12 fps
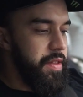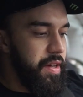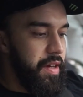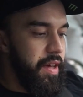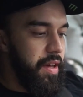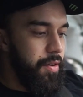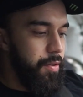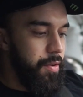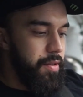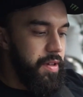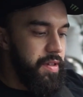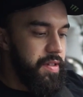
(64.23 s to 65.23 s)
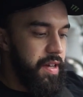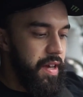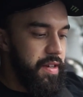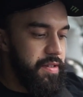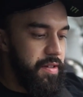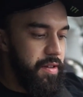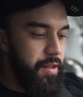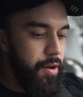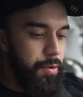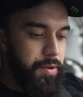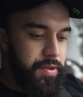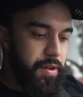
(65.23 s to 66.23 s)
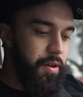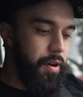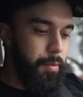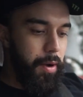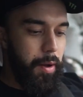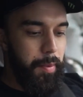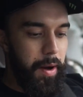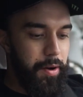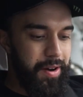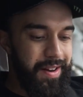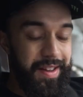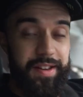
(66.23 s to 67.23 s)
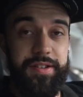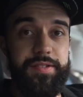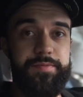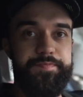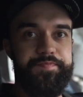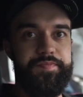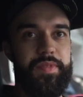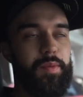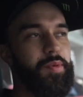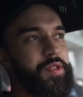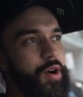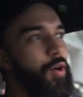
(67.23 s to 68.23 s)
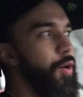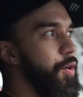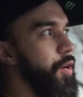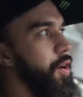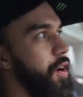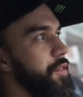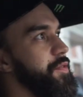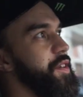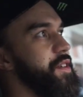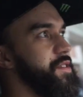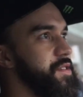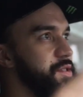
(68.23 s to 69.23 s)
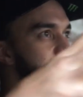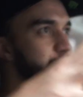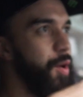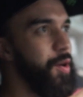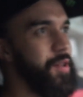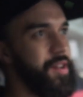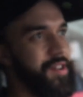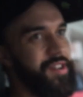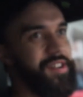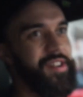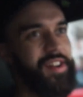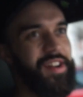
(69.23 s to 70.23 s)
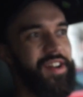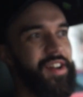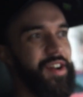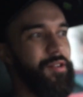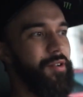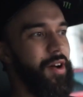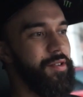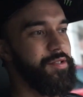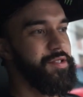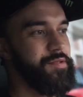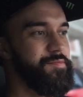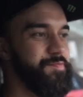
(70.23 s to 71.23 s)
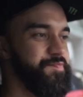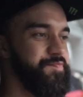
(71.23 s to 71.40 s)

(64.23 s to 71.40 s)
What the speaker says: The kit only says that it lowers the car by about an inch, but the whole car feels smaller around you